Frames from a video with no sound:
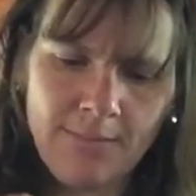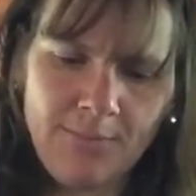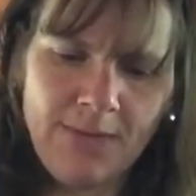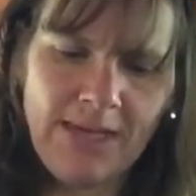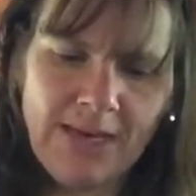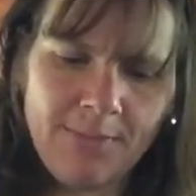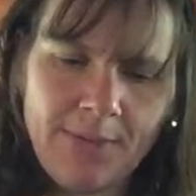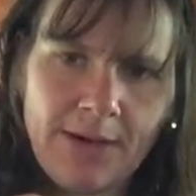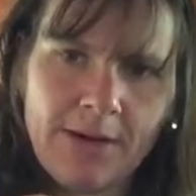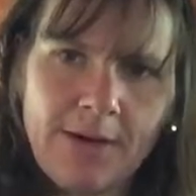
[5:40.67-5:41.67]
peanut
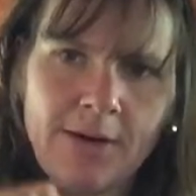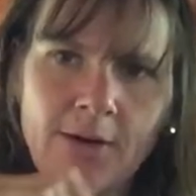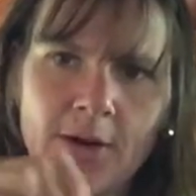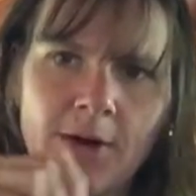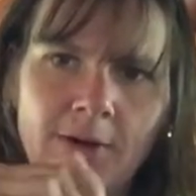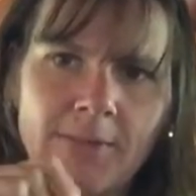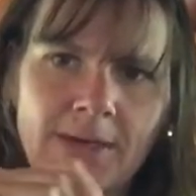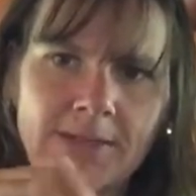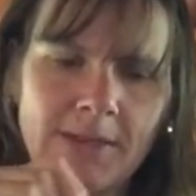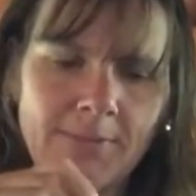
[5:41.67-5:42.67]
butter all
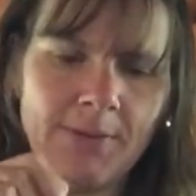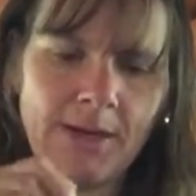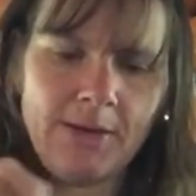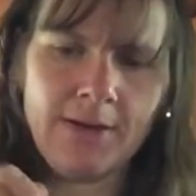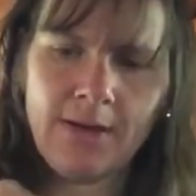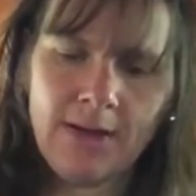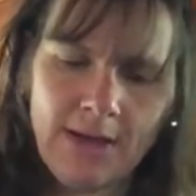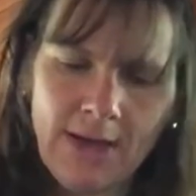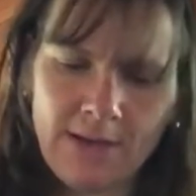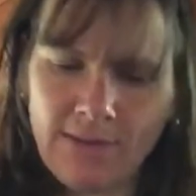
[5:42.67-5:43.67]
mixed up here.
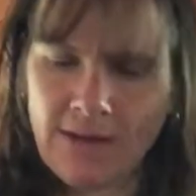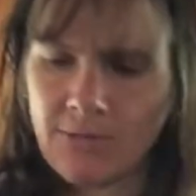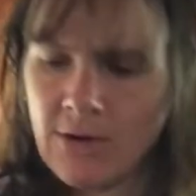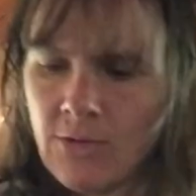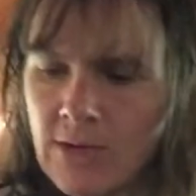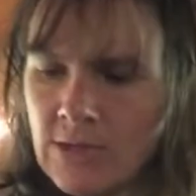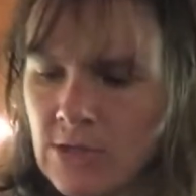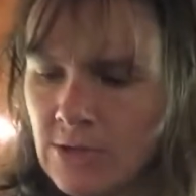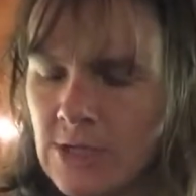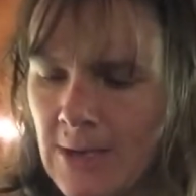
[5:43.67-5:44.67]
And then we're going
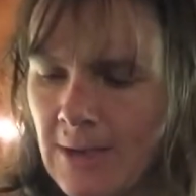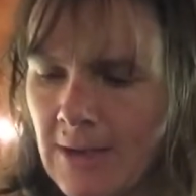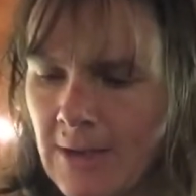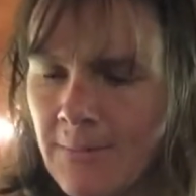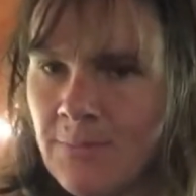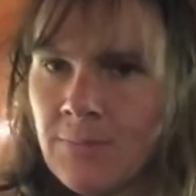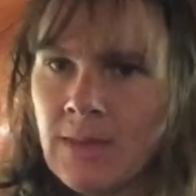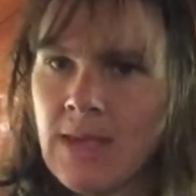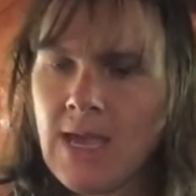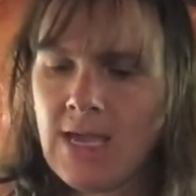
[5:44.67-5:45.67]
to take
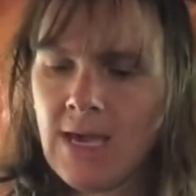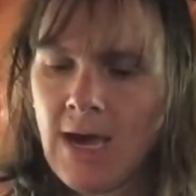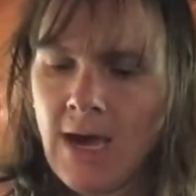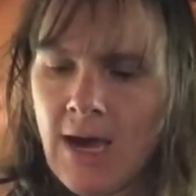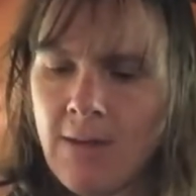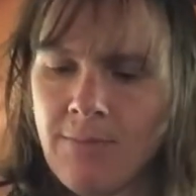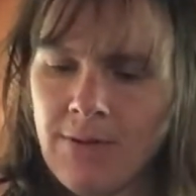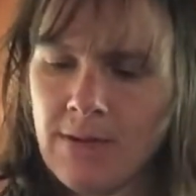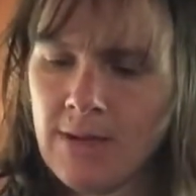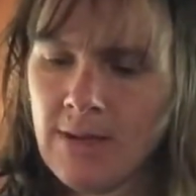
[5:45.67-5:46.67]
a cup
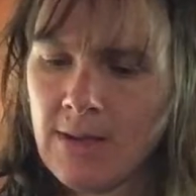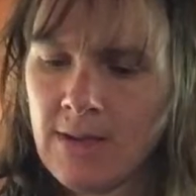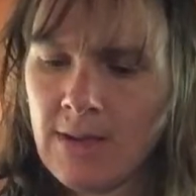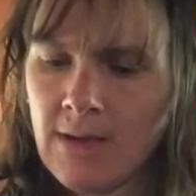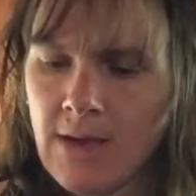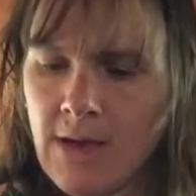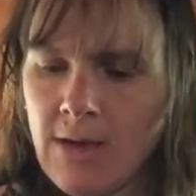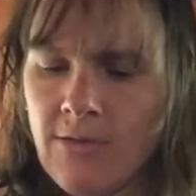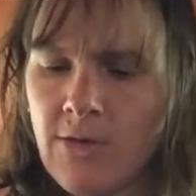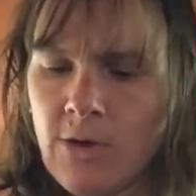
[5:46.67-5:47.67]

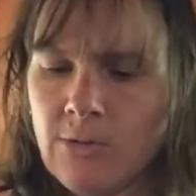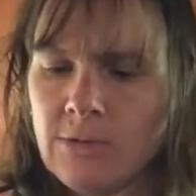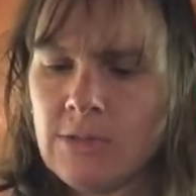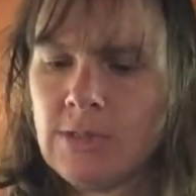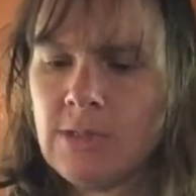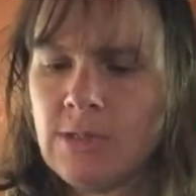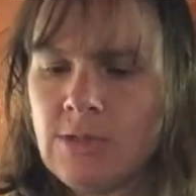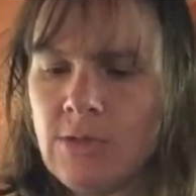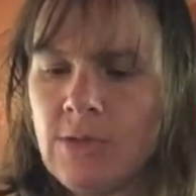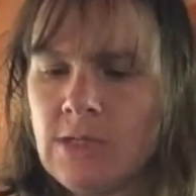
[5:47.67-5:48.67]
of oats.
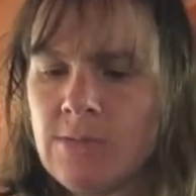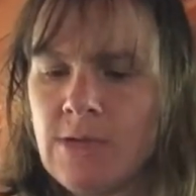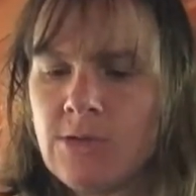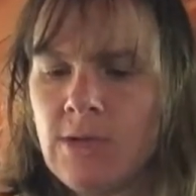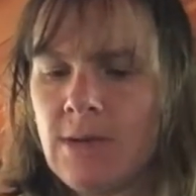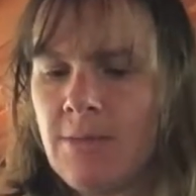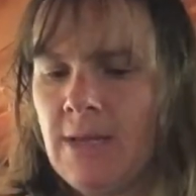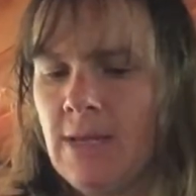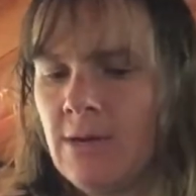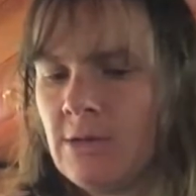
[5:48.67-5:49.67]
So this measuring cup right
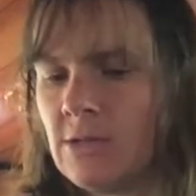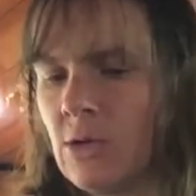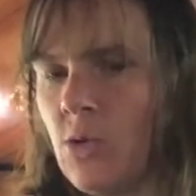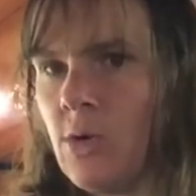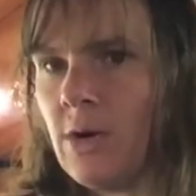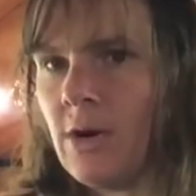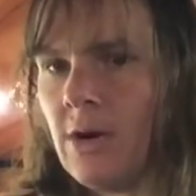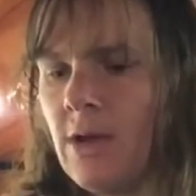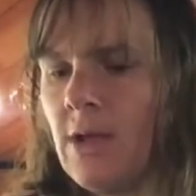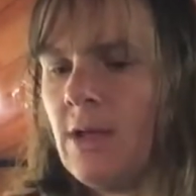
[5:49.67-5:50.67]
here is a quarter
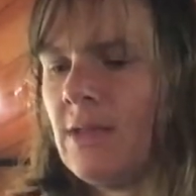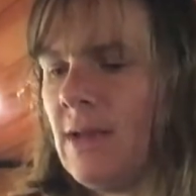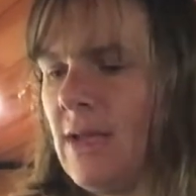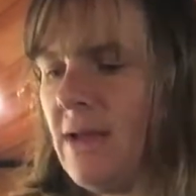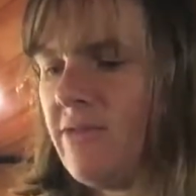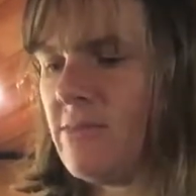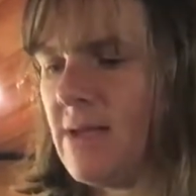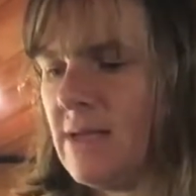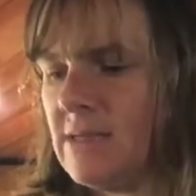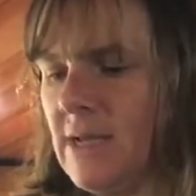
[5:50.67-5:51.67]
that I have in my
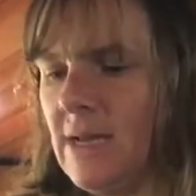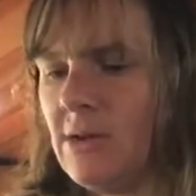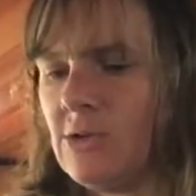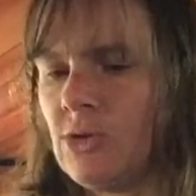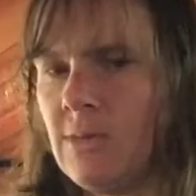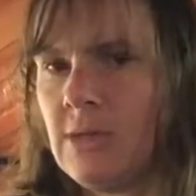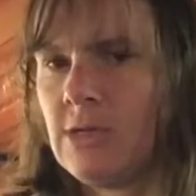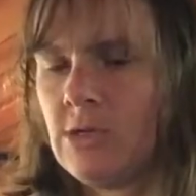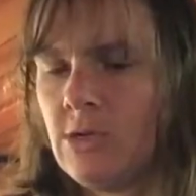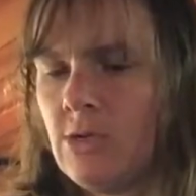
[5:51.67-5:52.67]
container. So I'm going to
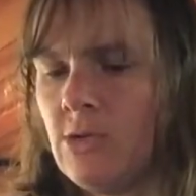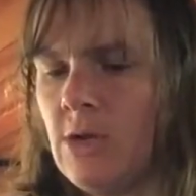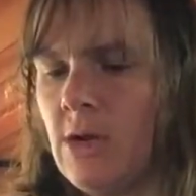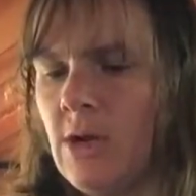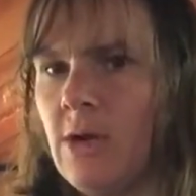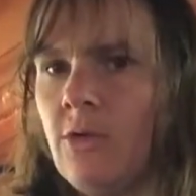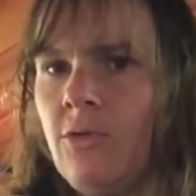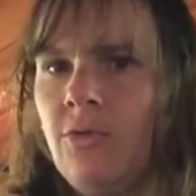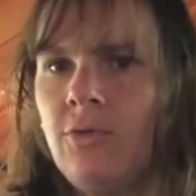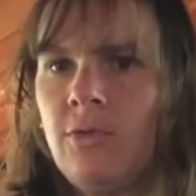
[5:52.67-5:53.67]
do
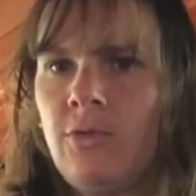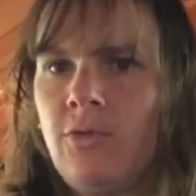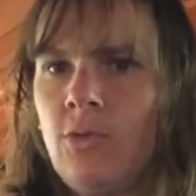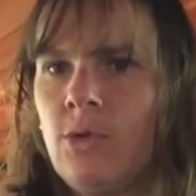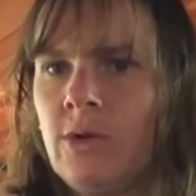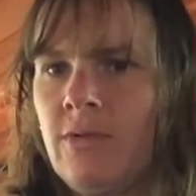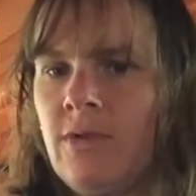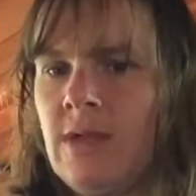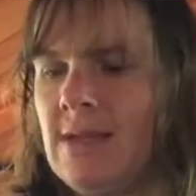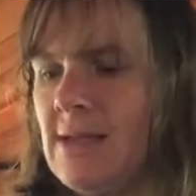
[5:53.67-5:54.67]
4 of
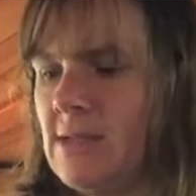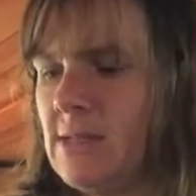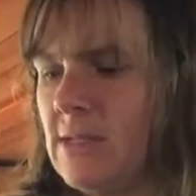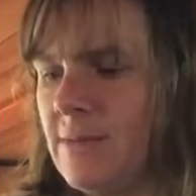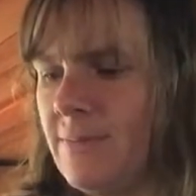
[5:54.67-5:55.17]
these.